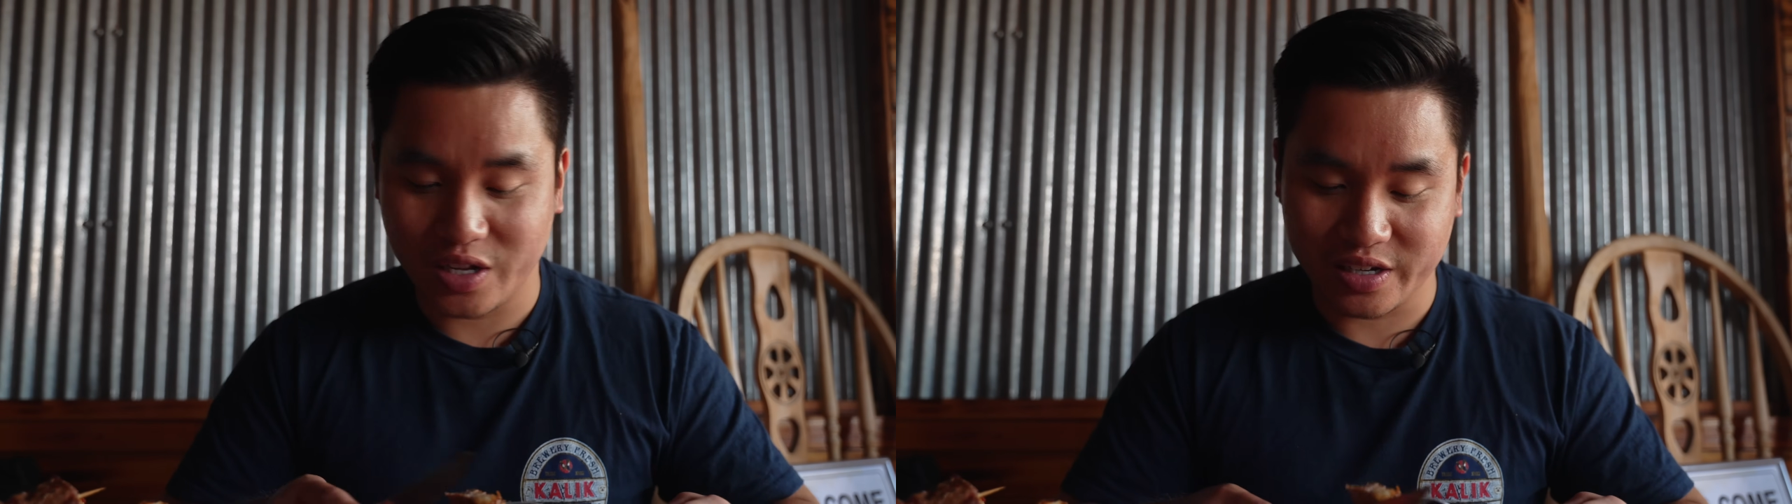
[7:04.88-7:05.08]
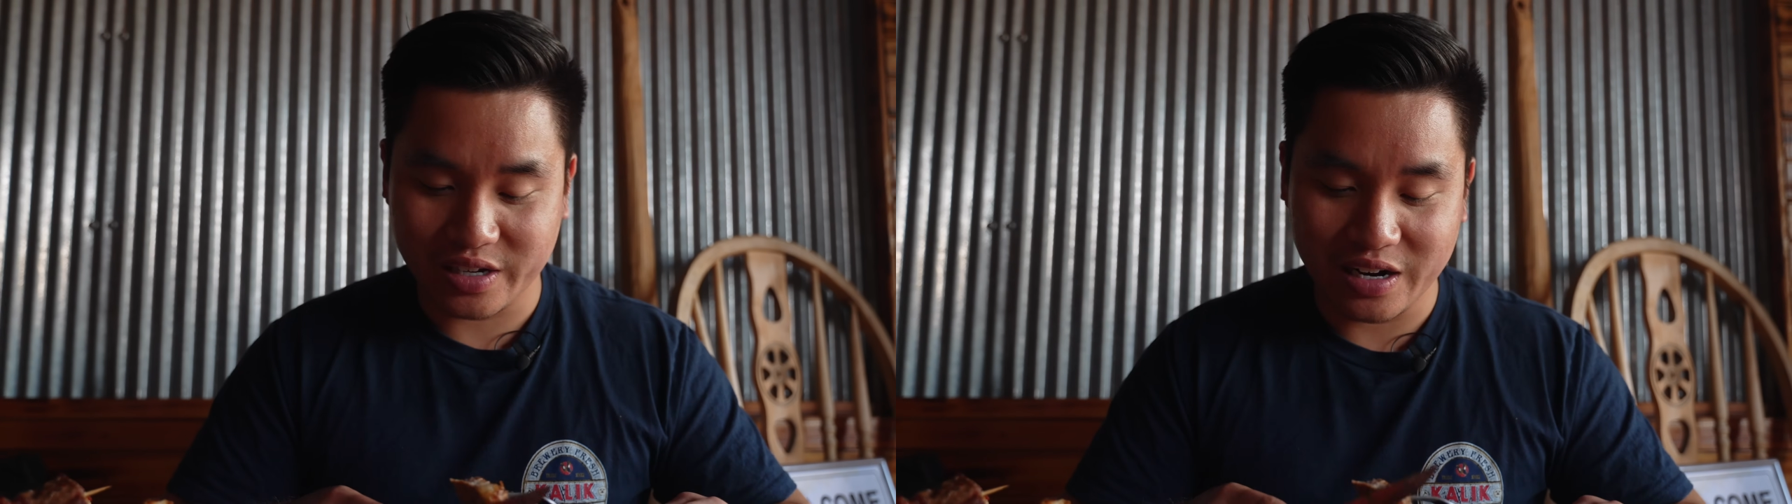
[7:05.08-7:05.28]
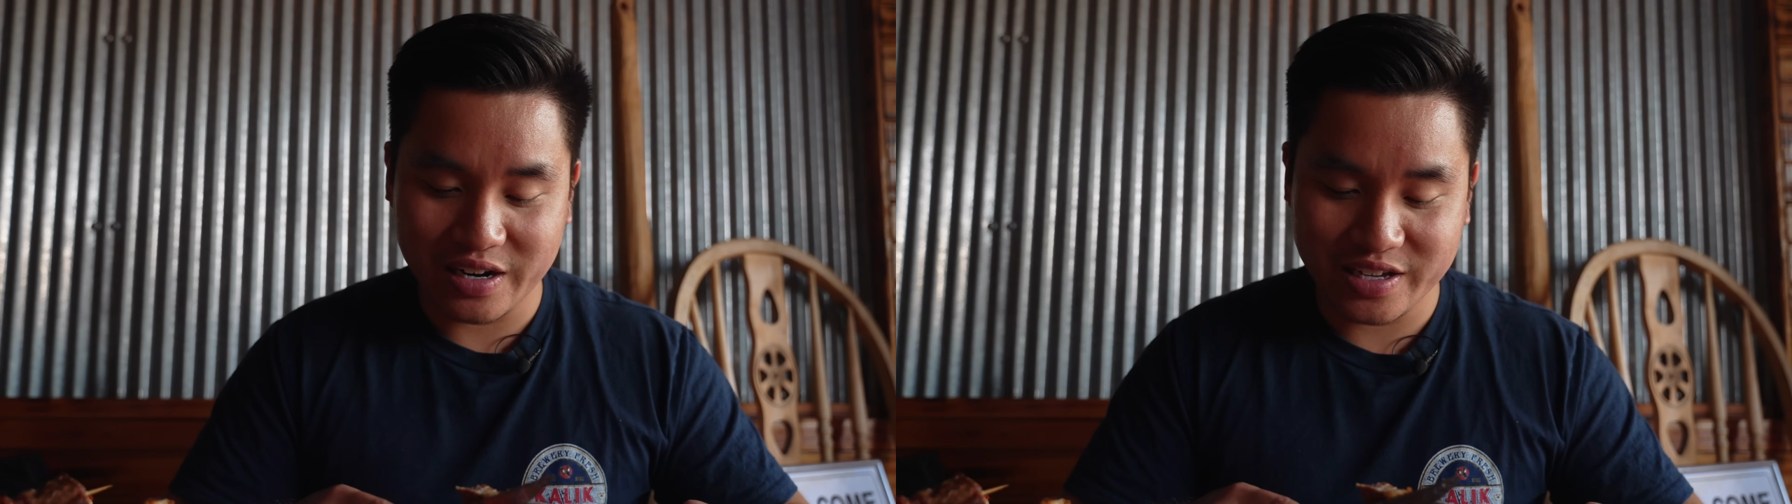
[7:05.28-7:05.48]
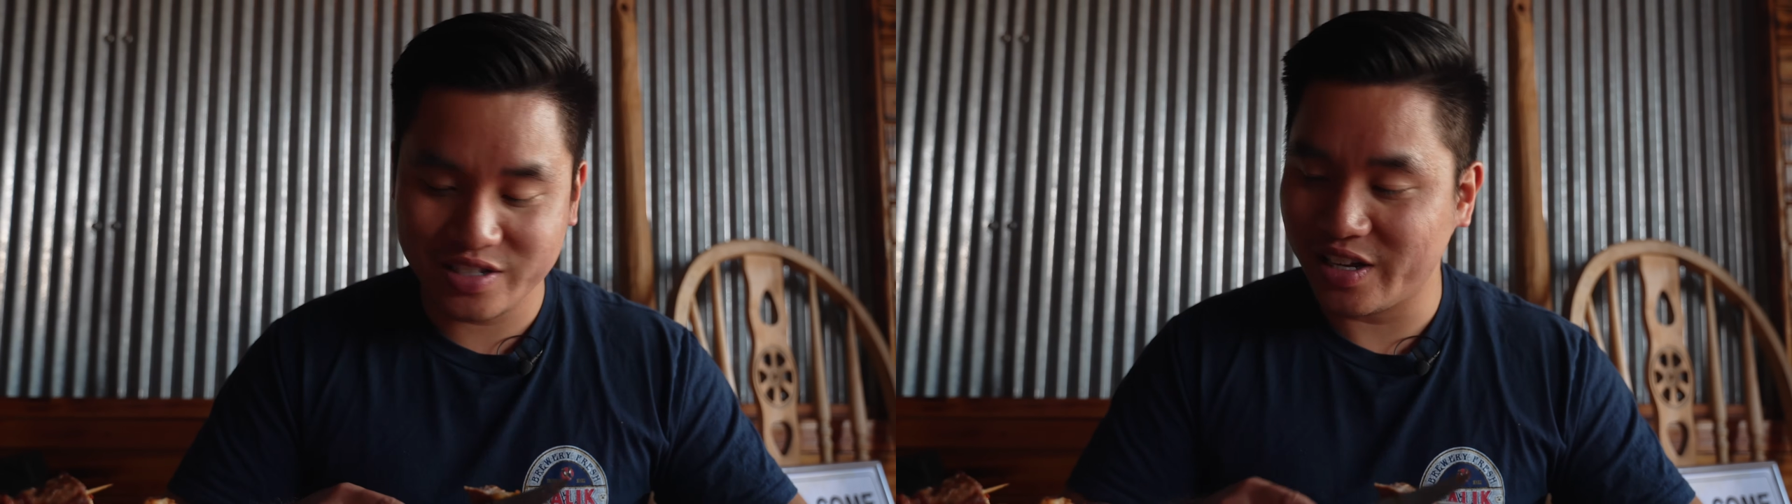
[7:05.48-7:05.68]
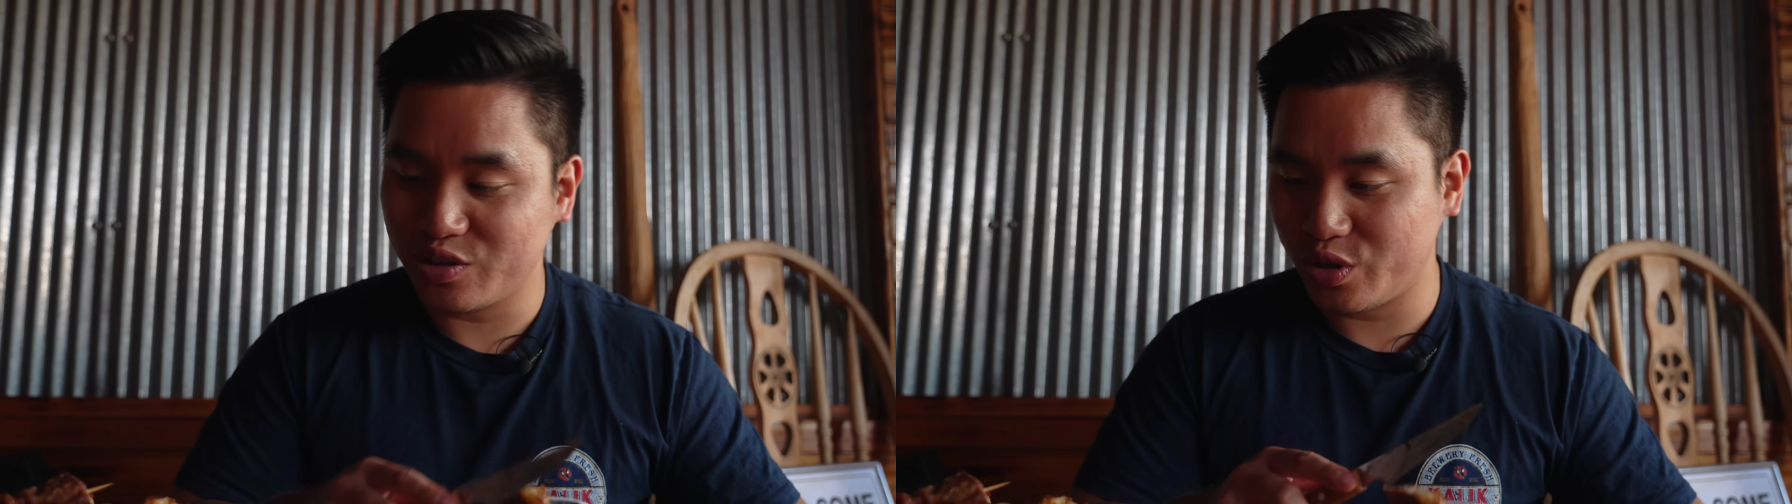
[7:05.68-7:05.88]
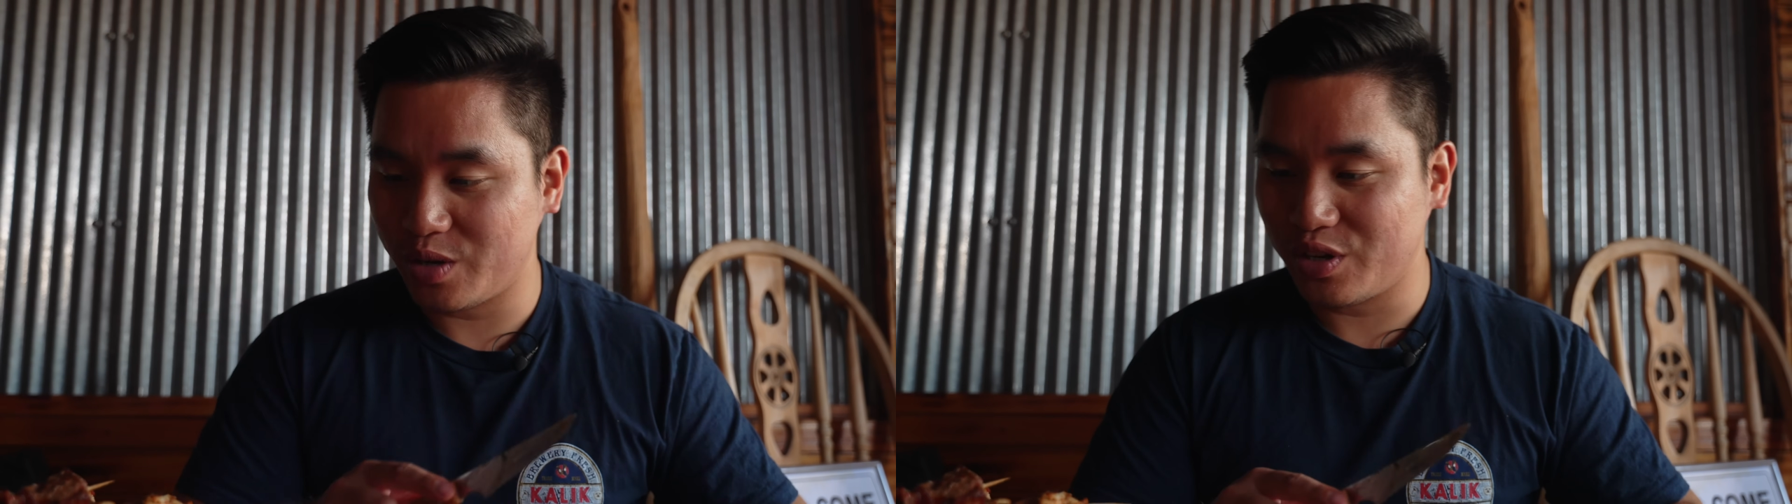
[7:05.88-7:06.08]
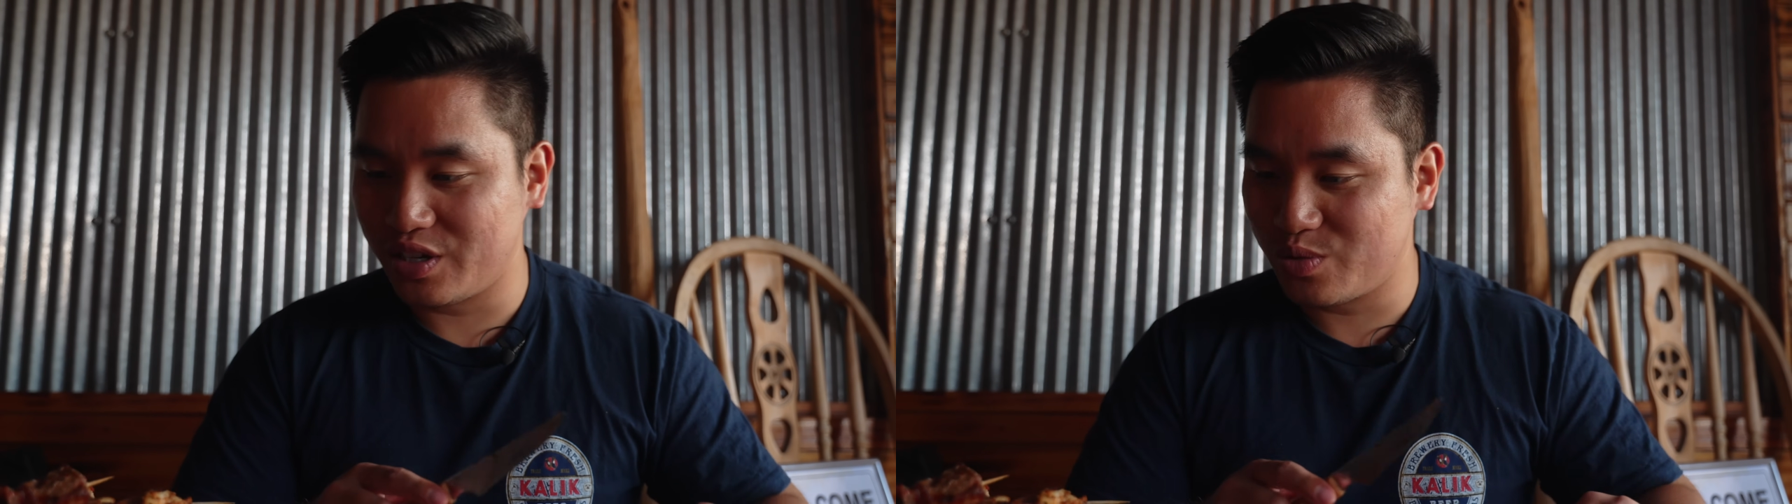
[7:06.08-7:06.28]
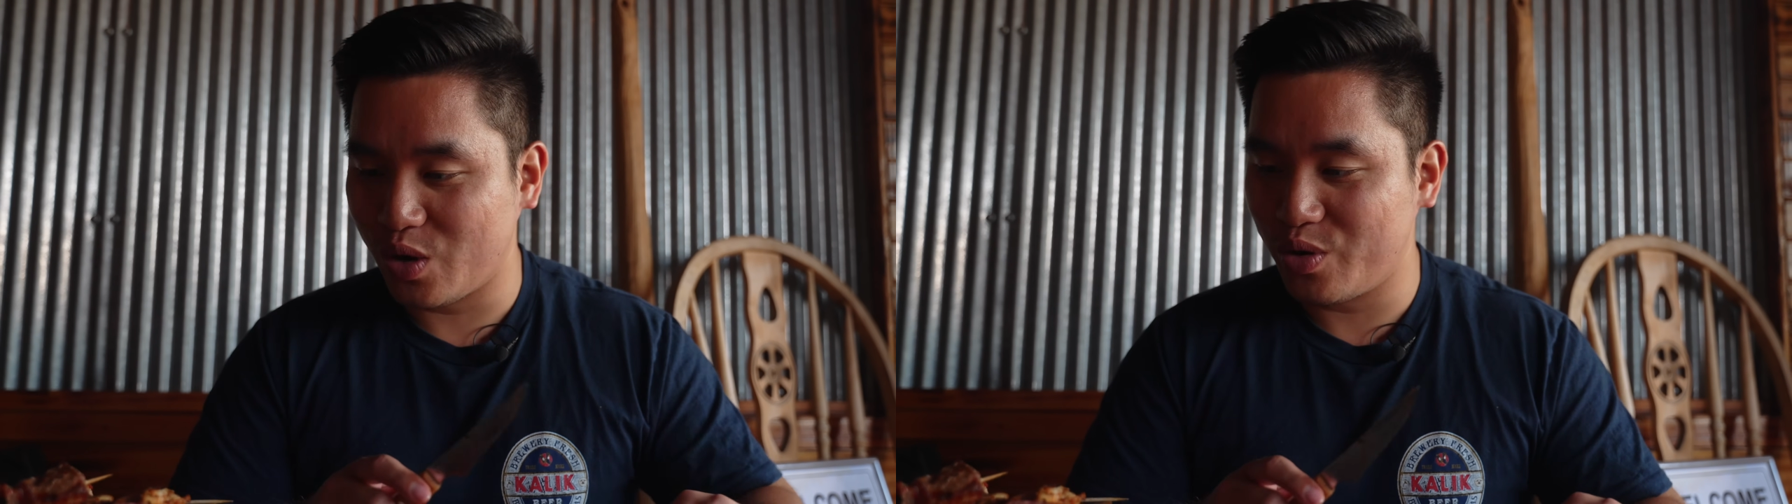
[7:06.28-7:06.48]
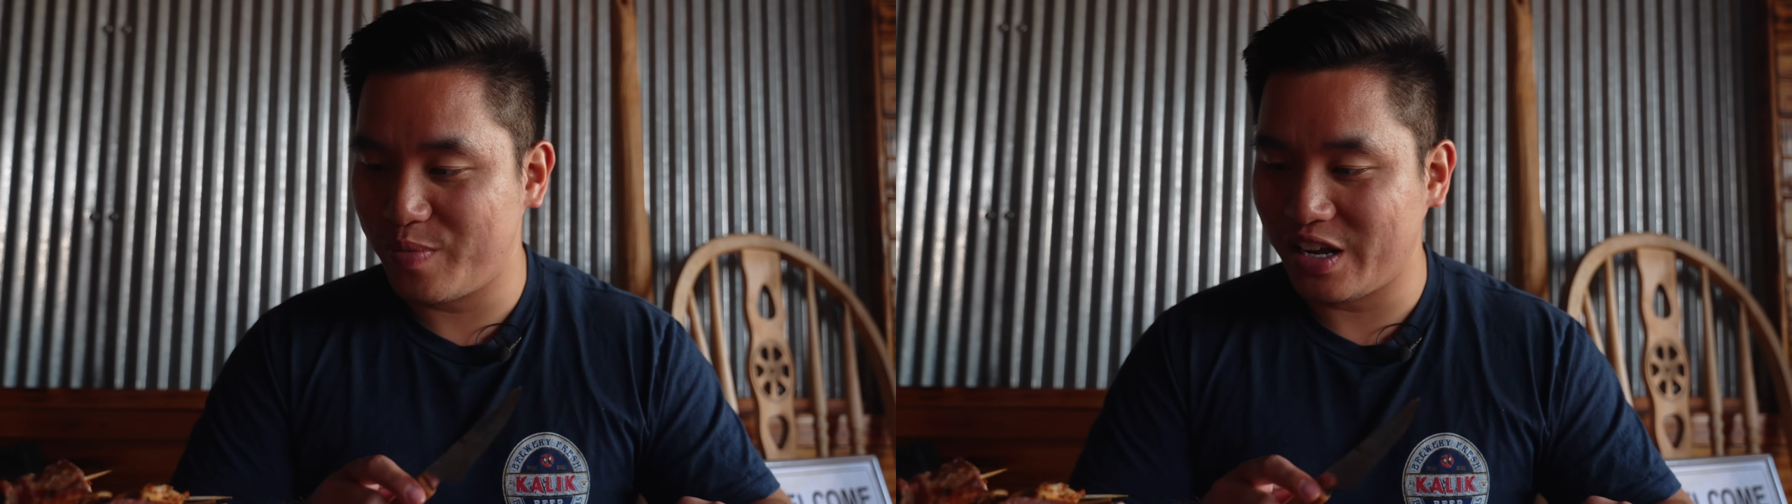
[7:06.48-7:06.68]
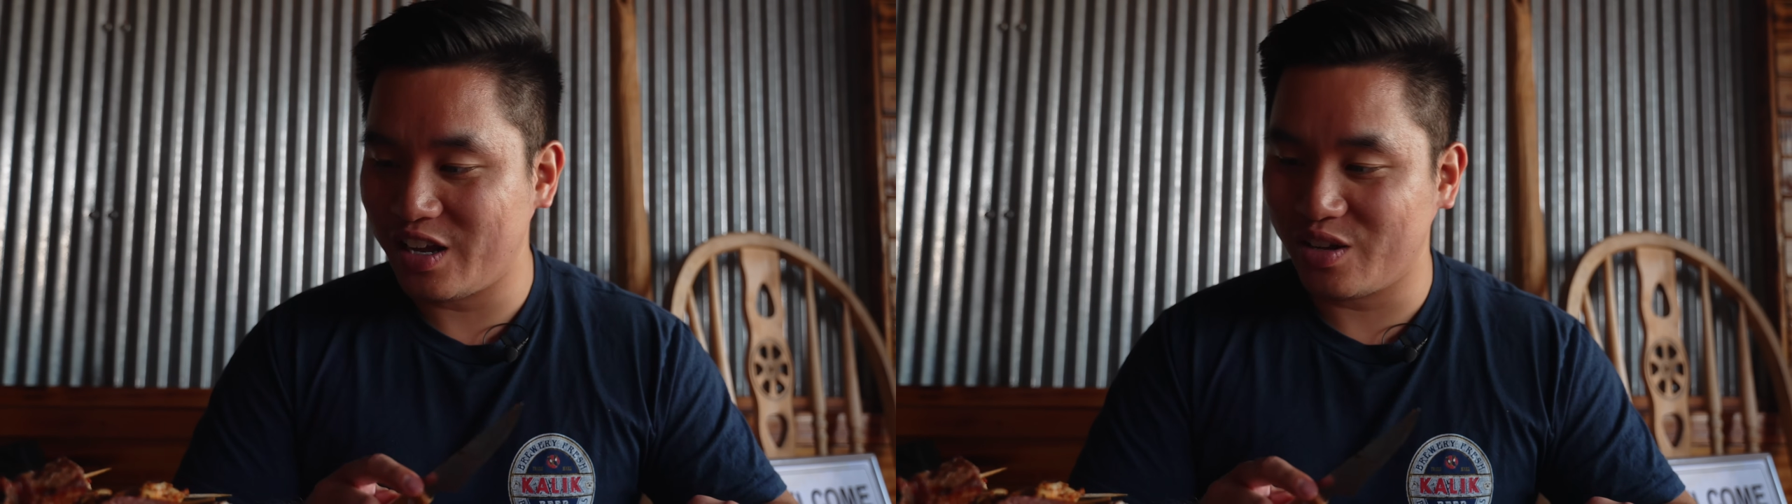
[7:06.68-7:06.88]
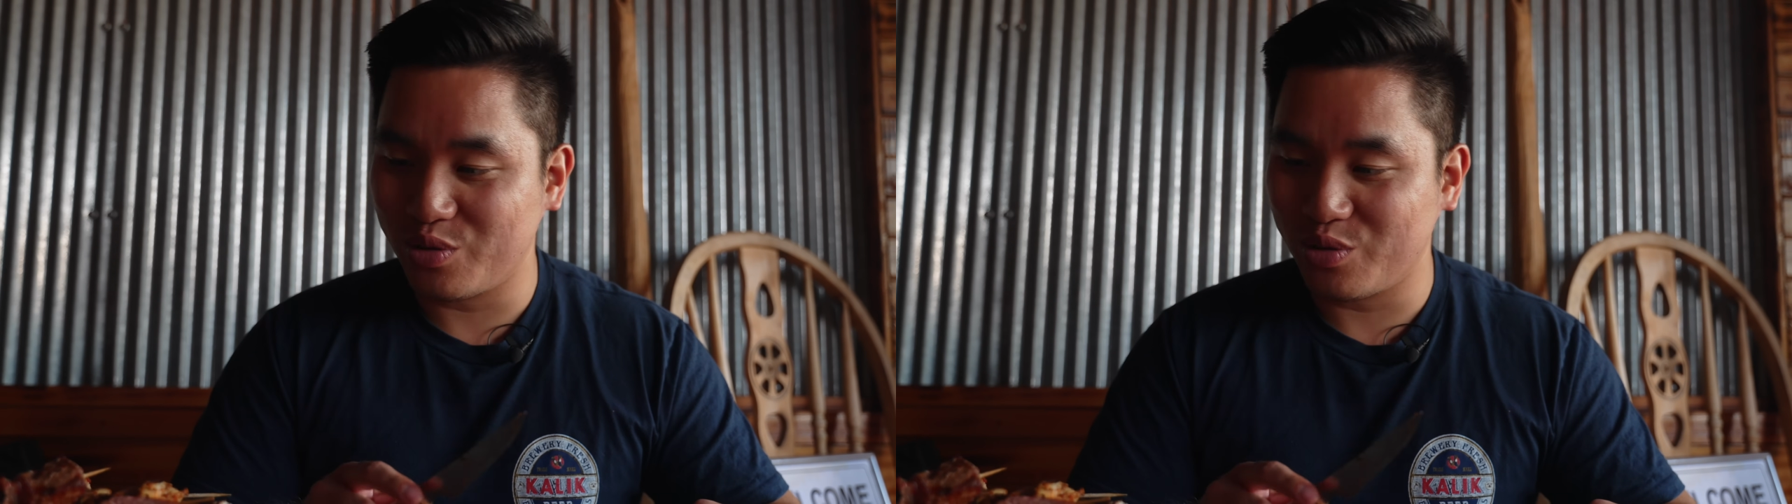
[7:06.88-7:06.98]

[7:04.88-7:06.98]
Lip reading: like at least 10-20 minutes while we've been eating all